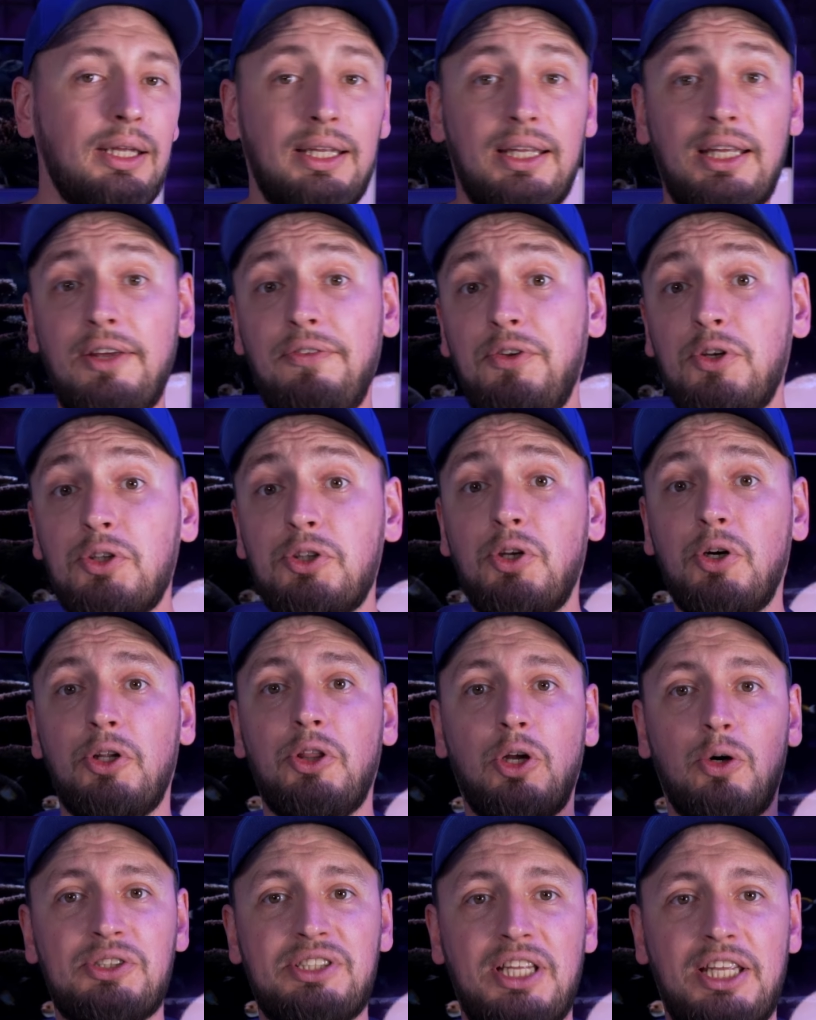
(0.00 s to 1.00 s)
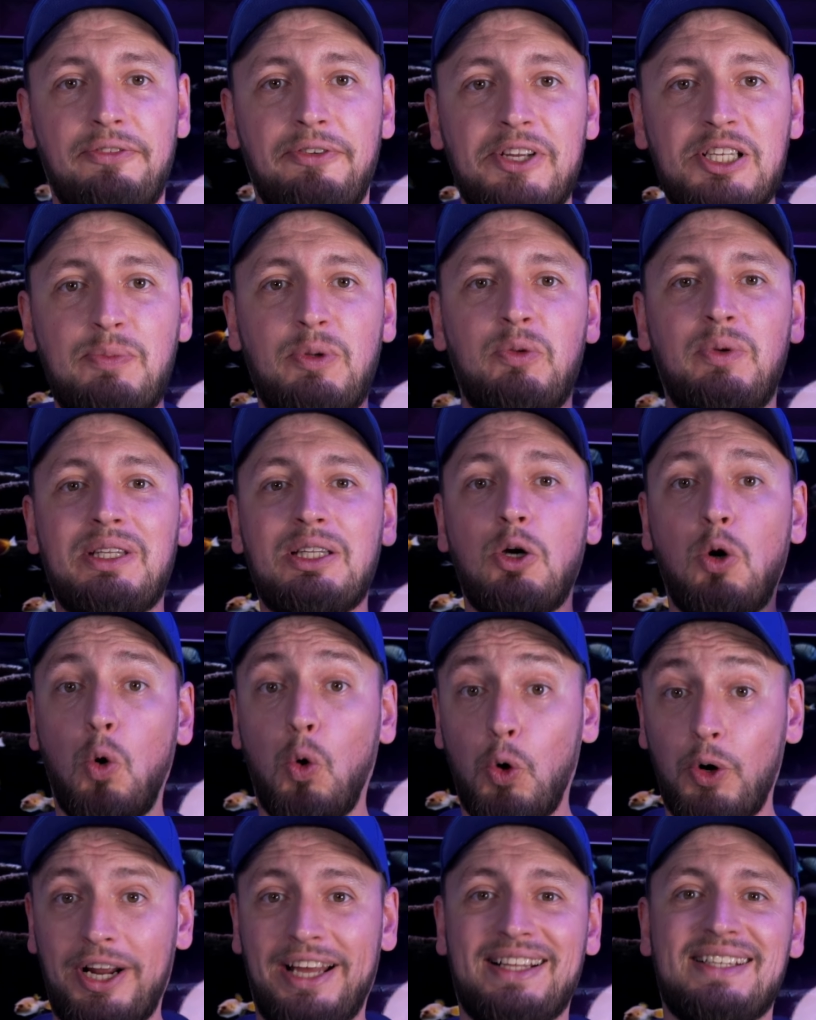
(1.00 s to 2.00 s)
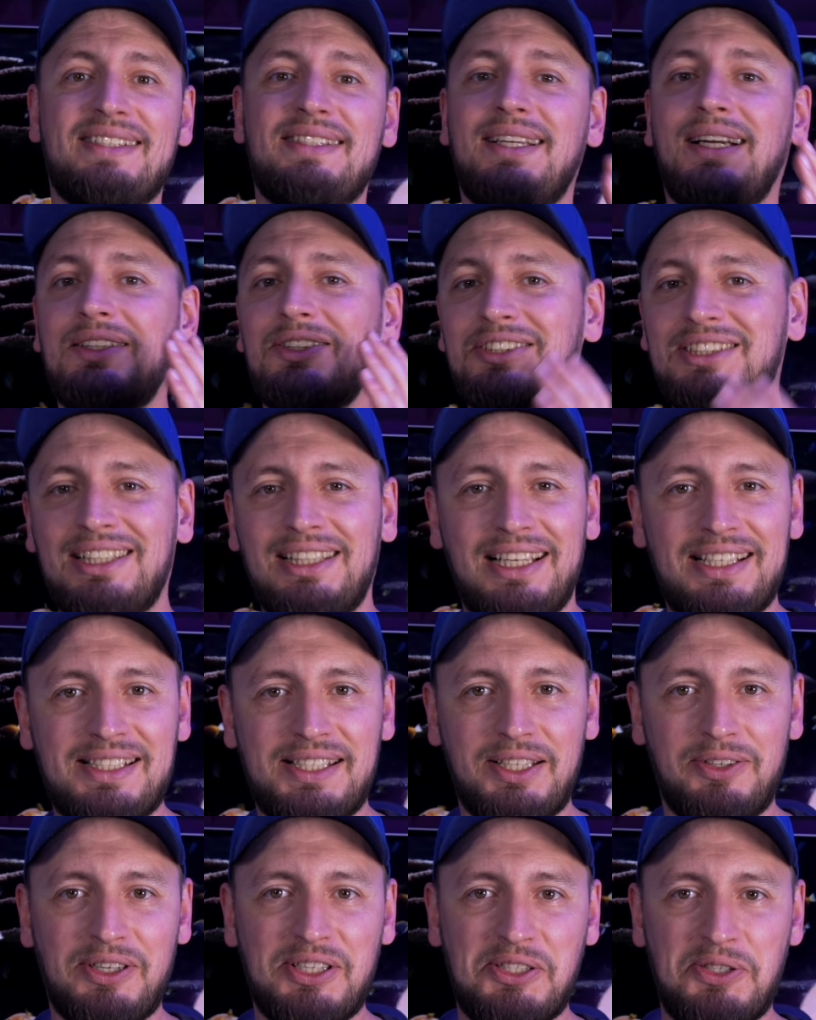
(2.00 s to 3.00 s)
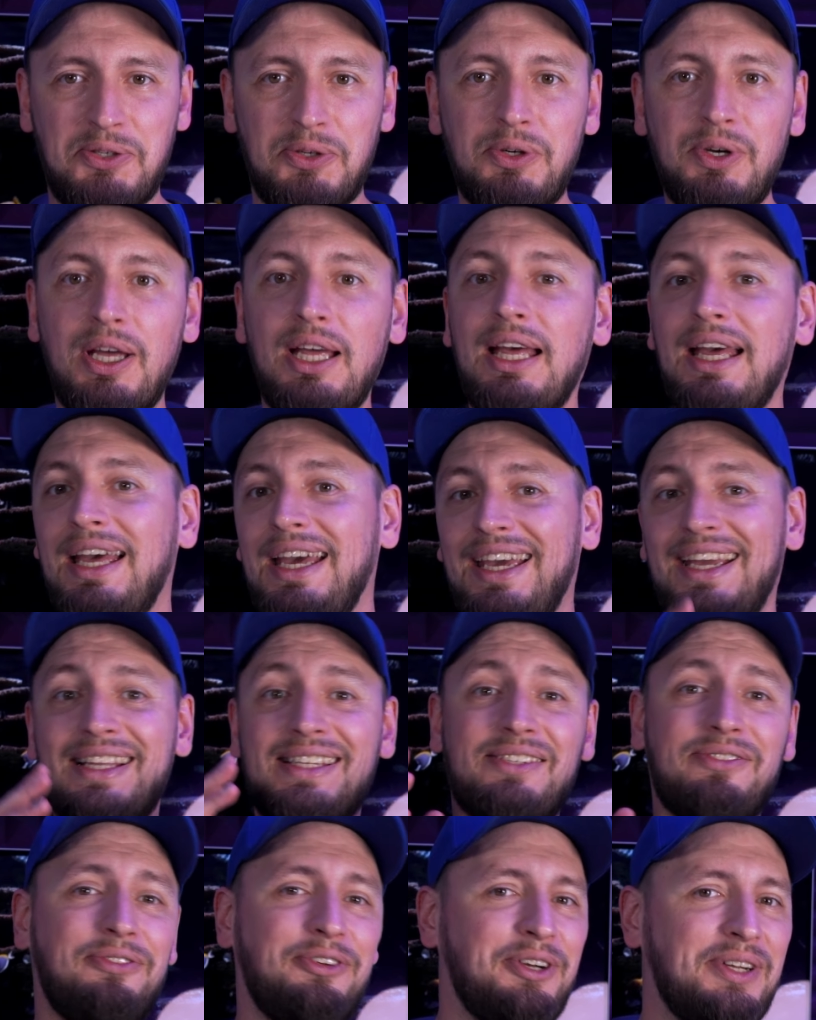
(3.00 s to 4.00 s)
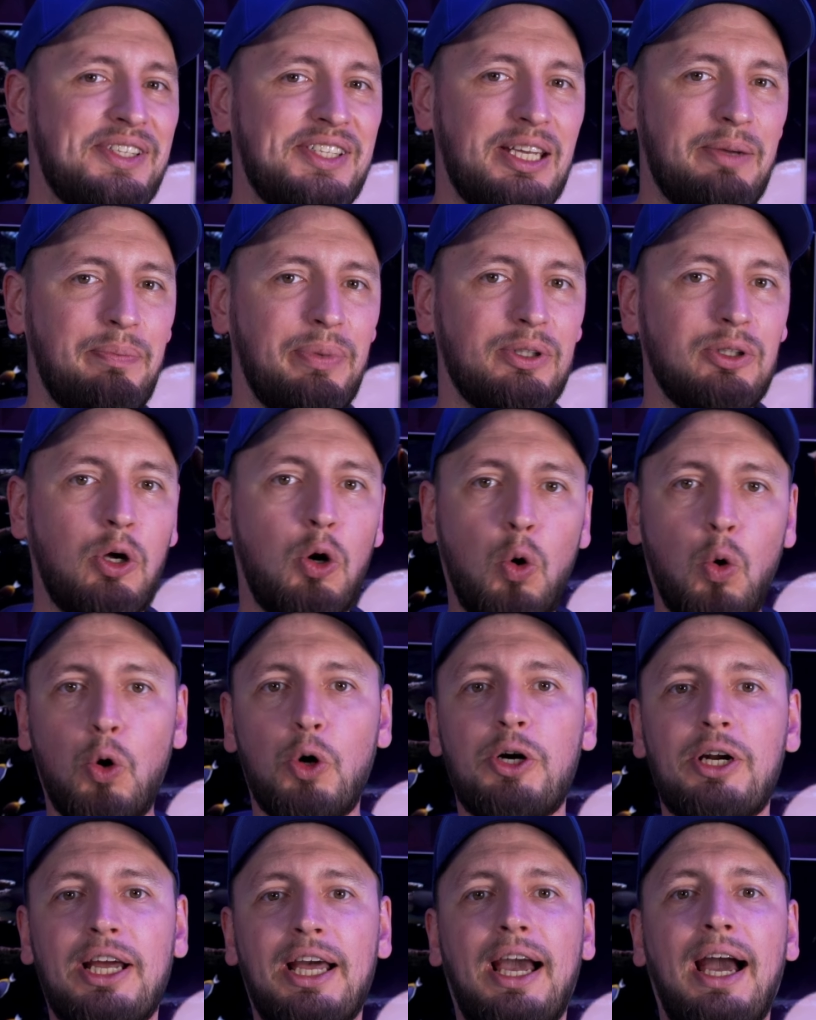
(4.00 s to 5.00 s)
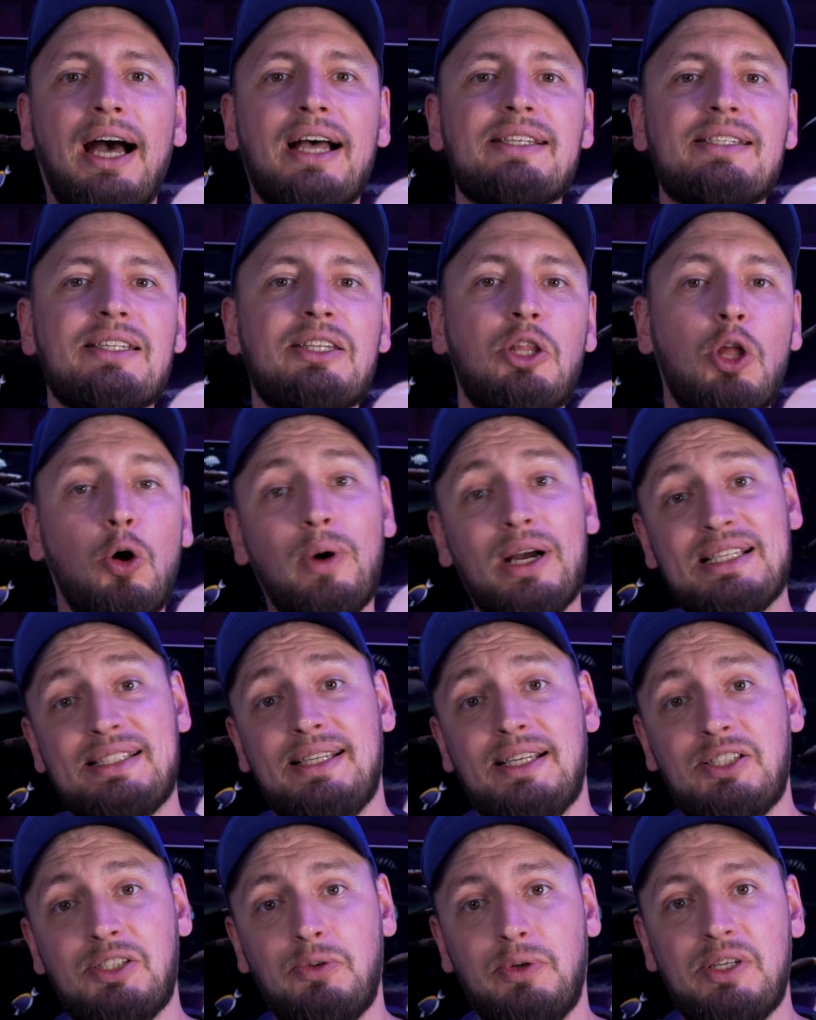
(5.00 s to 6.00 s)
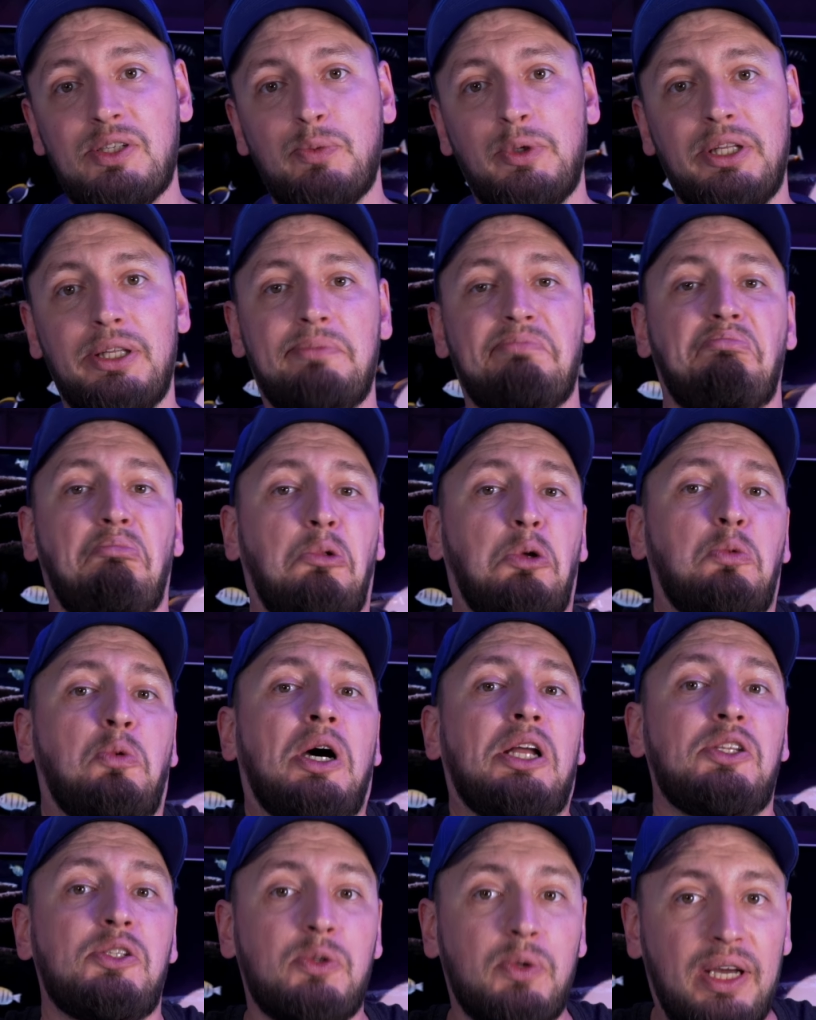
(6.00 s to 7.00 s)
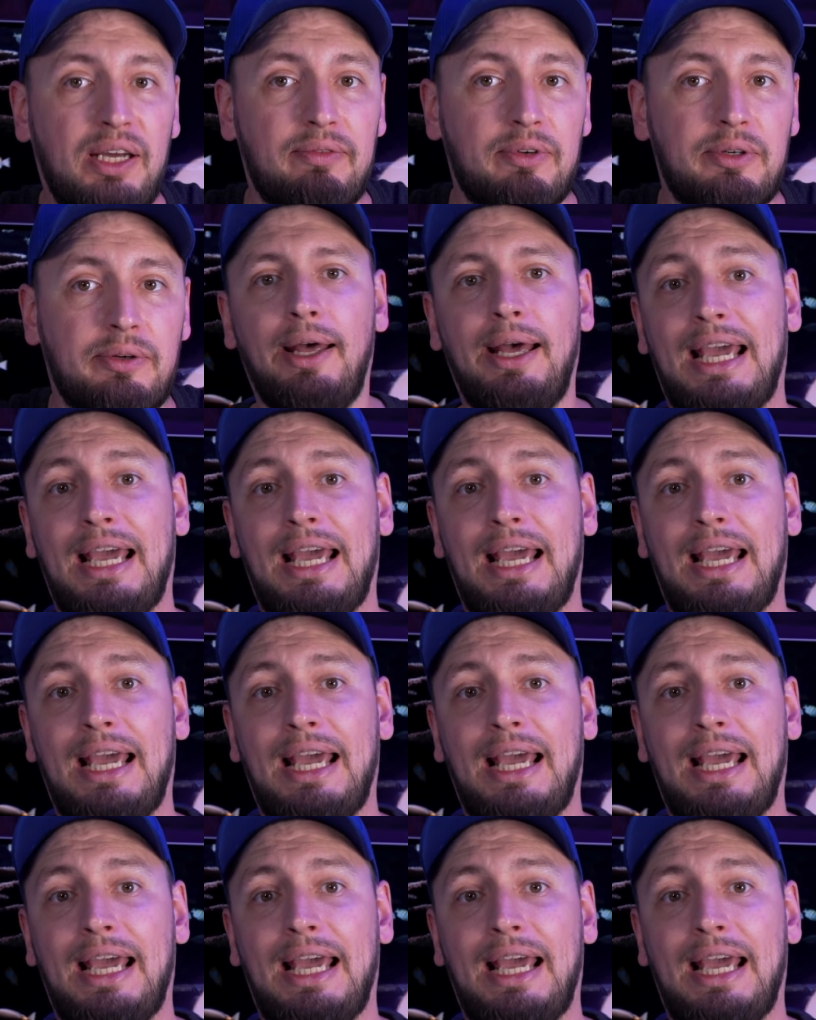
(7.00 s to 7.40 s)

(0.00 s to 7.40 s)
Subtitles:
If you don't know the difference between Core and standard Elite Series 2, it's very simple. Core has no accessories with it whatsoever.